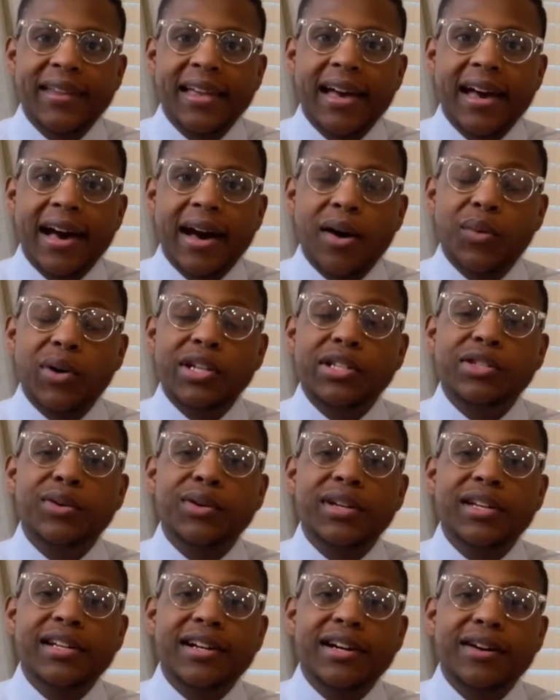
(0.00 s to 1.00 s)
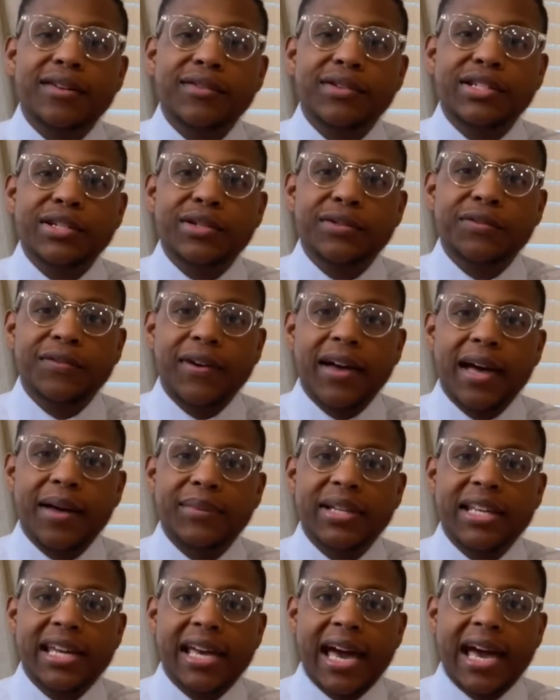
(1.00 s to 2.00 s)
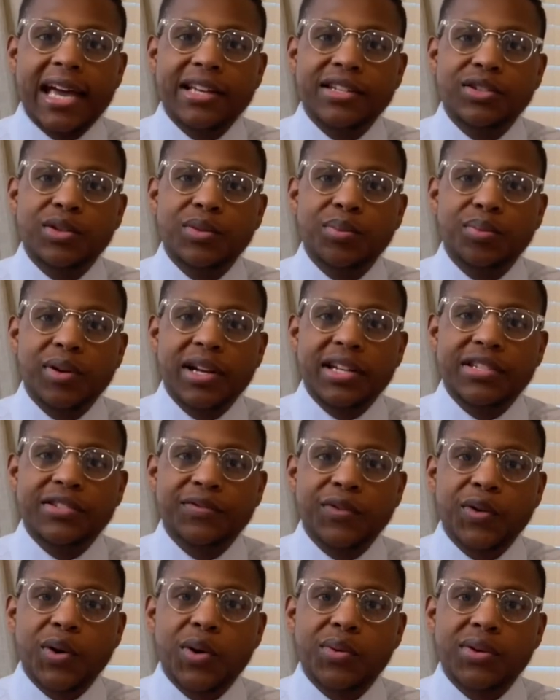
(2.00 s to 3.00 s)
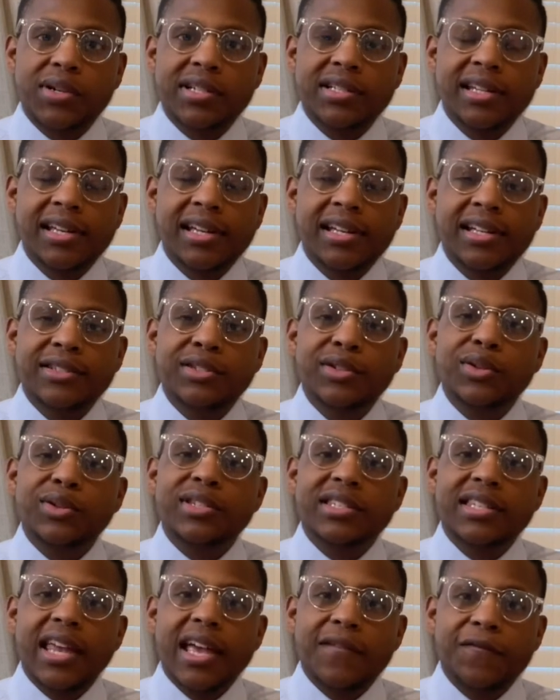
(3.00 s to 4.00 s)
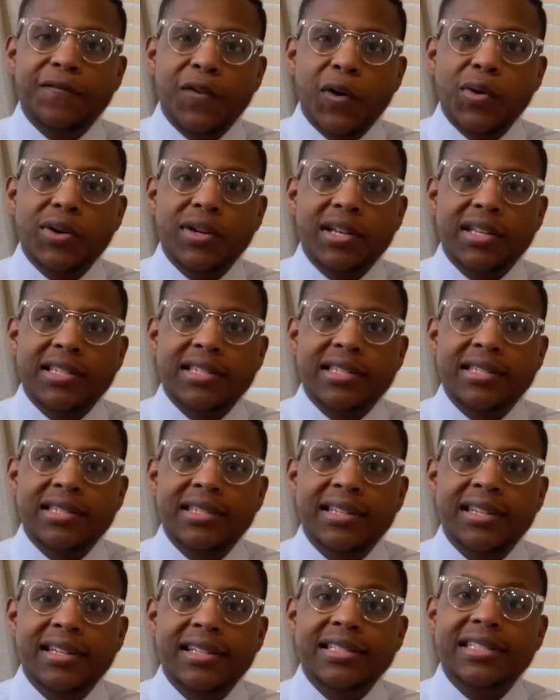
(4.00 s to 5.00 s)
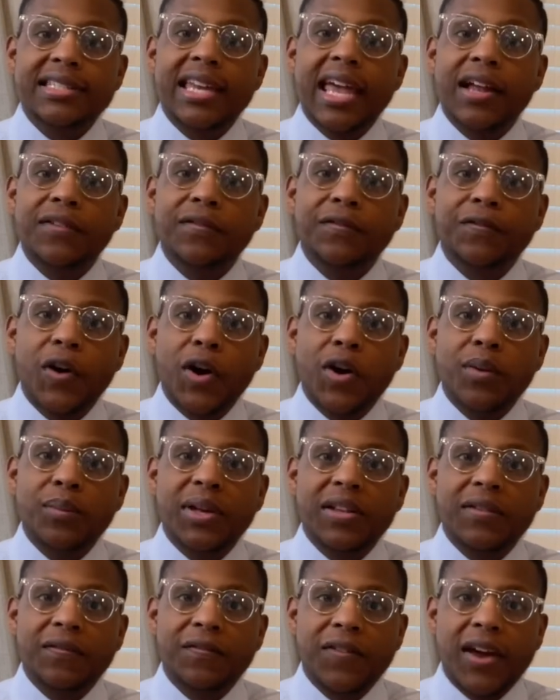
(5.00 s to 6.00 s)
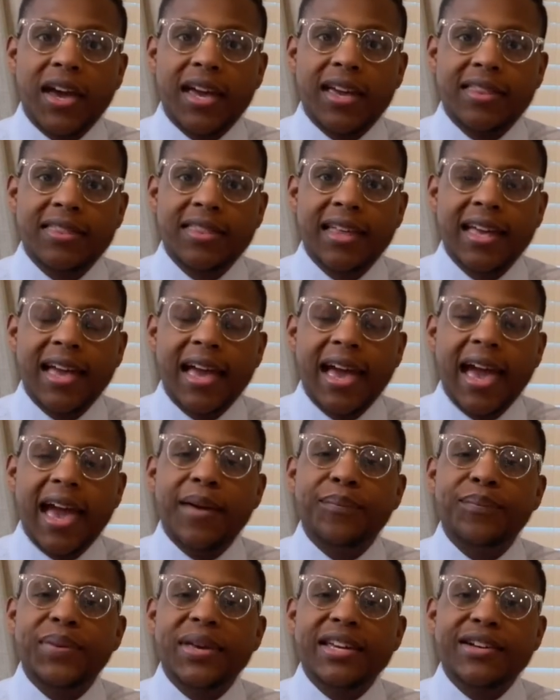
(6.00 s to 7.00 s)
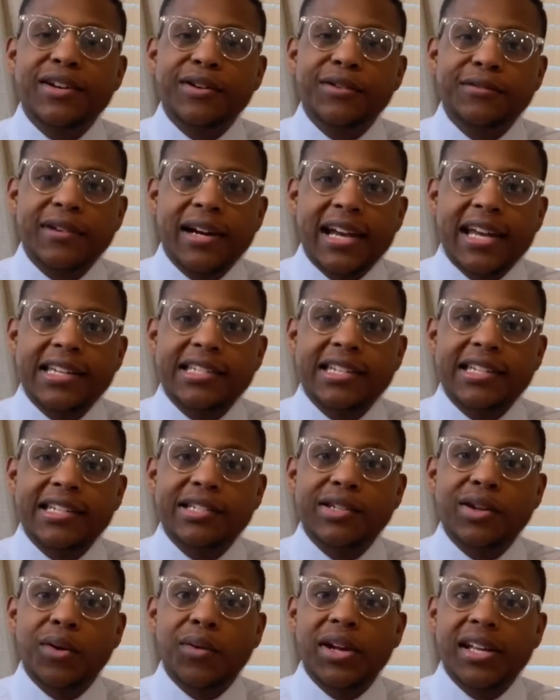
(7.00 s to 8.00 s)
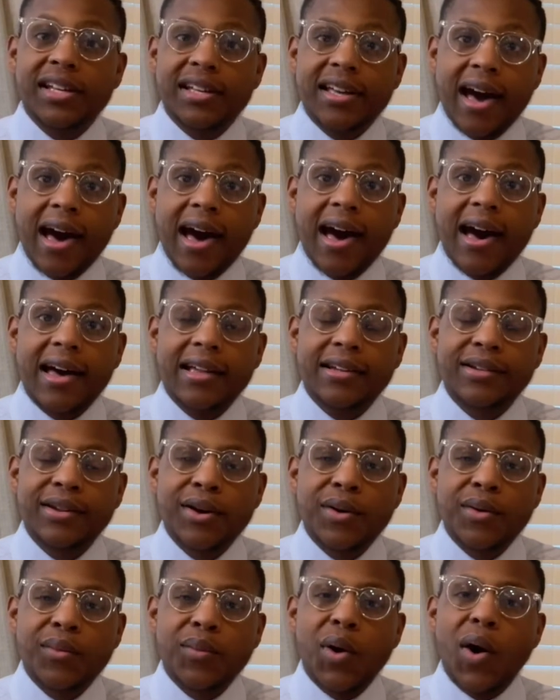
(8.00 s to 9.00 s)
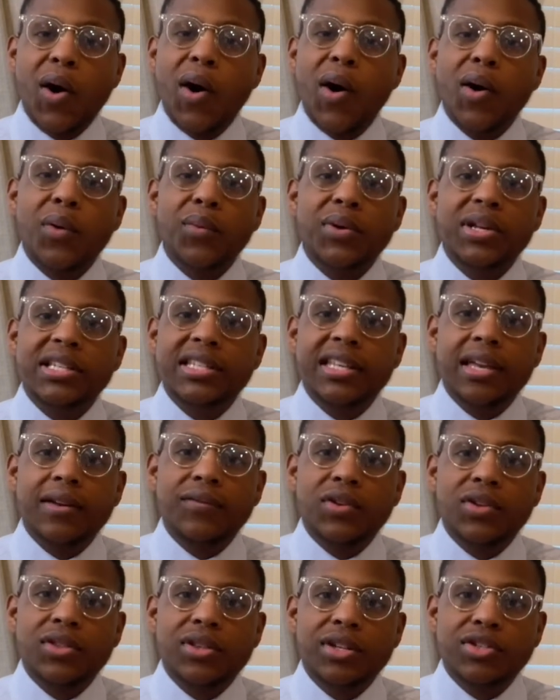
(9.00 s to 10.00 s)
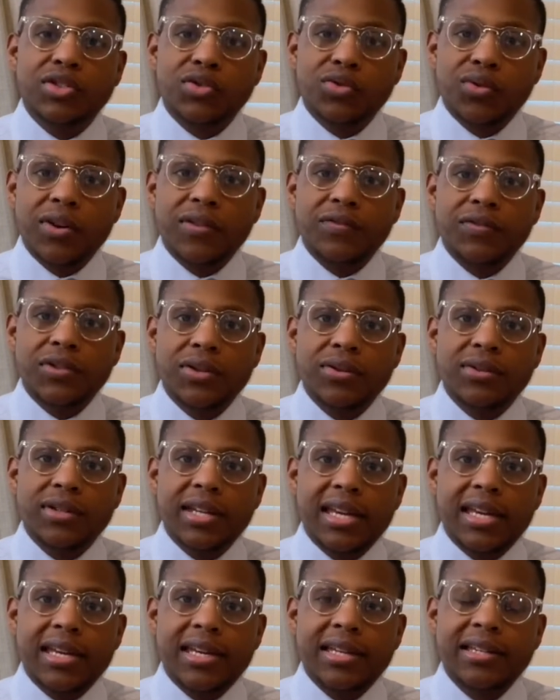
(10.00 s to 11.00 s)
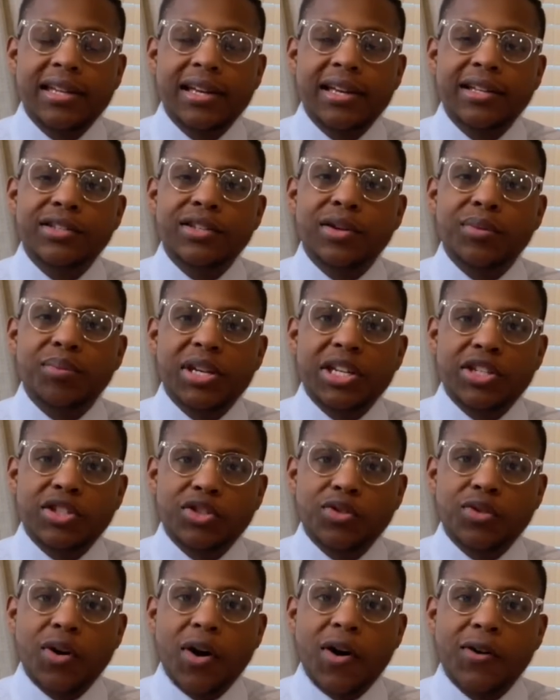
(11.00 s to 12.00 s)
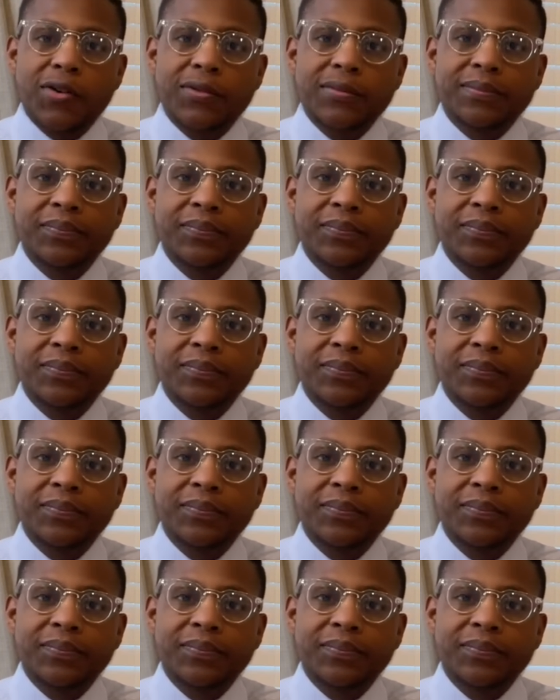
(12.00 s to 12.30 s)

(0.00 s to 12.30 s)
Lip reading: I want to encourage you, family, as you press forward, to stay focused, stand firm in faith, and be courageous, knowing God will always give you the strength you need to be strong.